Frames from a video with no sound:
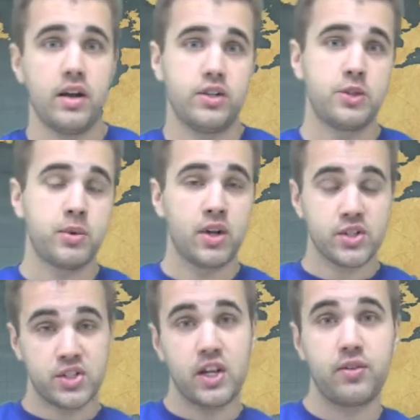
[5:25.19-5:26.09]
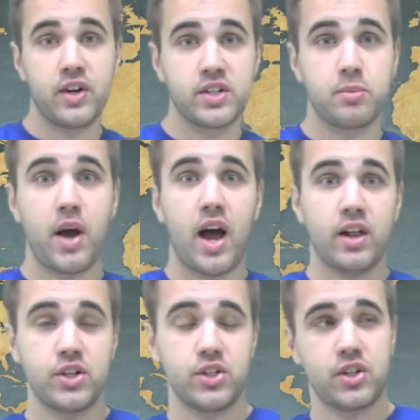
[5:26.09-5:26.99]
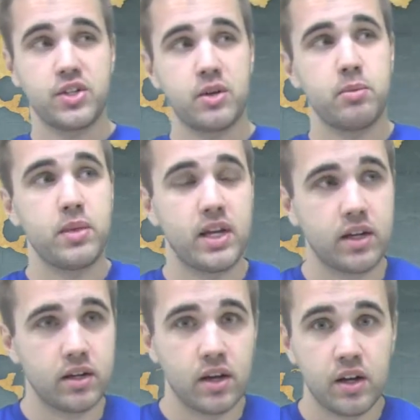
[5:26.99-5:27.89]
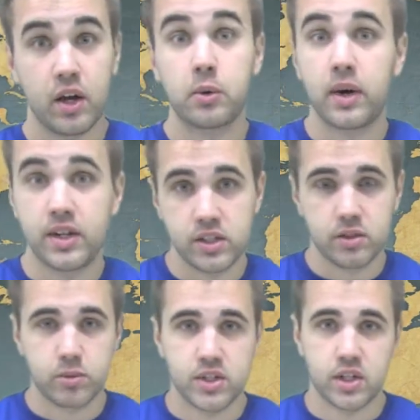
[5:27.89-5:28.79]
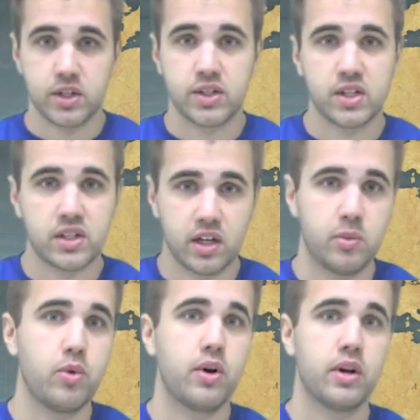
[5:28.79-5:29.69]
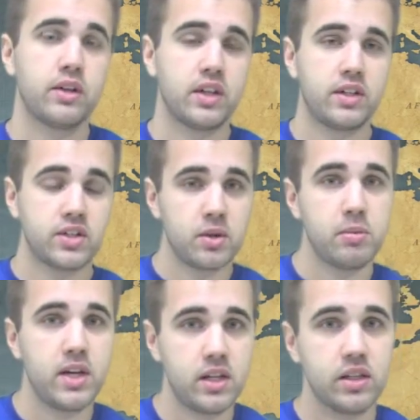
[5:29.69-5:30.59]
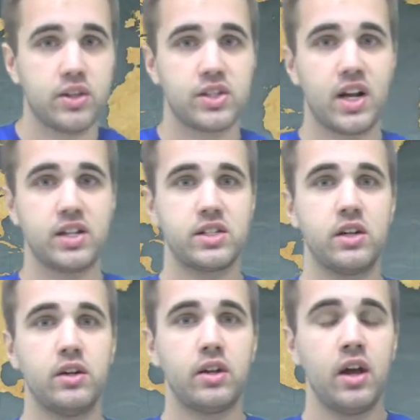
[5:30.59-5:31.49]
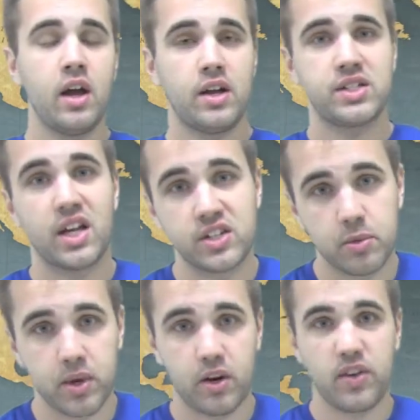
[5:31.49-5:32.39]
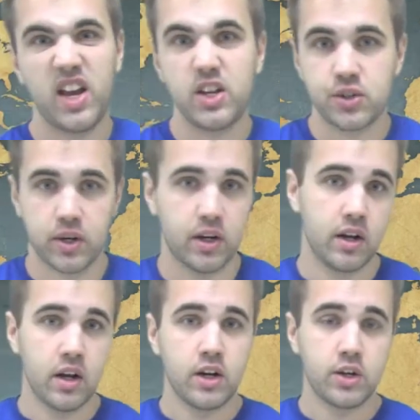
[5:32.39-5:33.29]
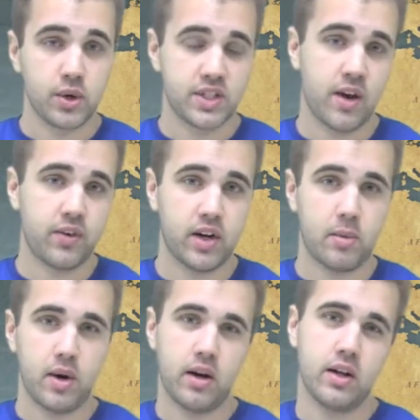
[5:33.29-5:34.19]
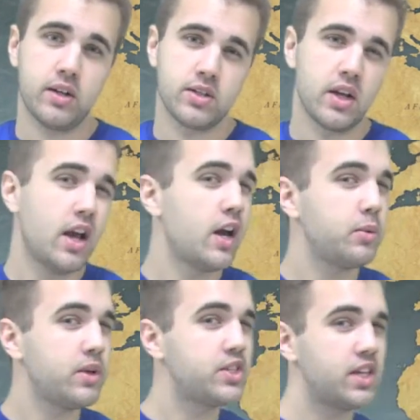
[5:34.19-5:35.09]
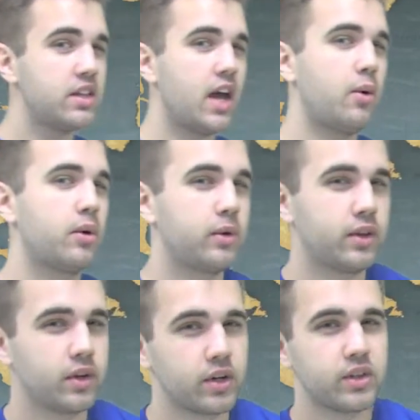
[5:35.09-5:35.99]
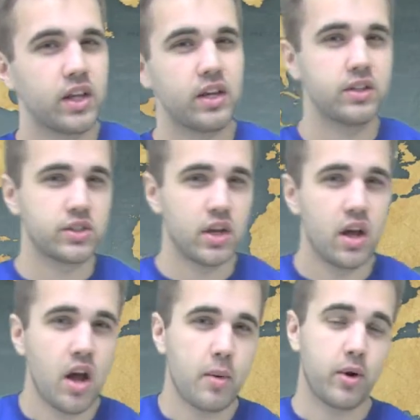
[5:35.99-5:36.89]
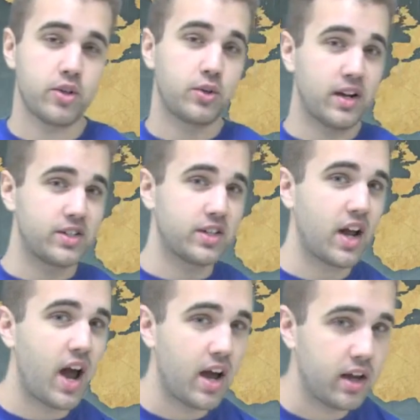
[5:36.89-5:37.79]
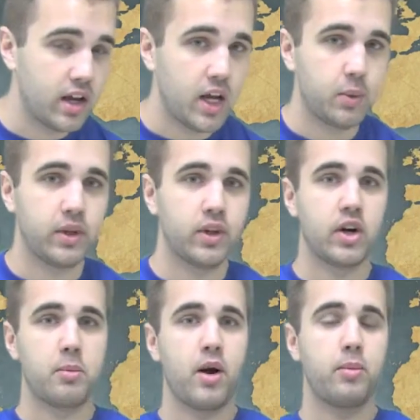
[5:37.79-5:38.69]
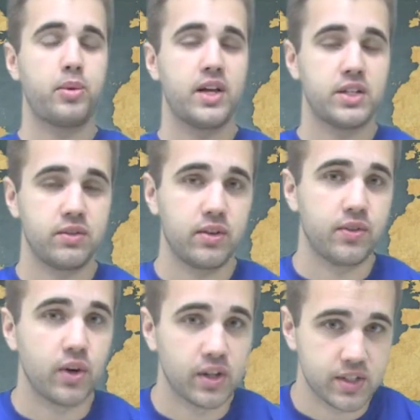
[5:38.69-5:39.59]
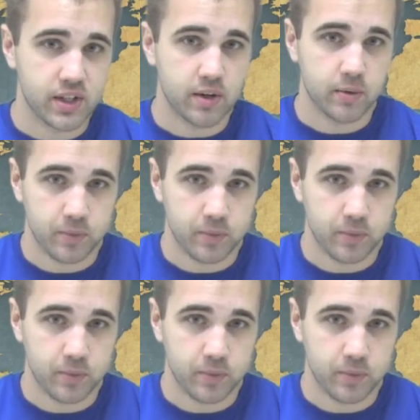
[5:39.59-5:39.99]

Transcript: Just because slavery is abolished doesn't mean that racism doesn't exist anymore. That doesn't mean that there's not still a sentiment of hatred towards African Americans. And we see that when we learn things about Dred Scott and we learn about Plessy v. Ferguson.